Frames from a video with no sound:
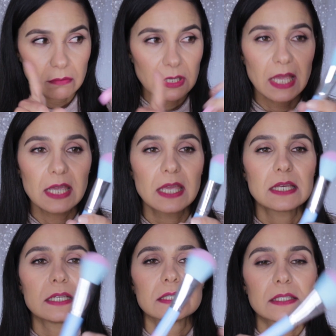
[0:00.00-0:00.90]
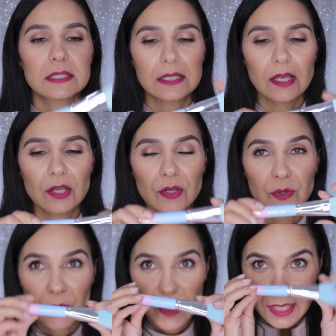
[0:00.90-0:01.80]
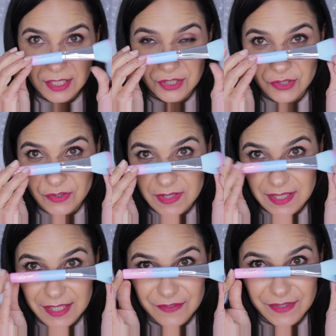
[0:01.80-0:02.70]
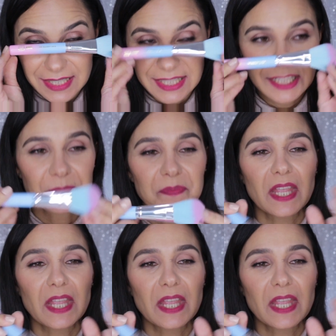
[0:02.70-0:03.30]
Okay, so I chose this one,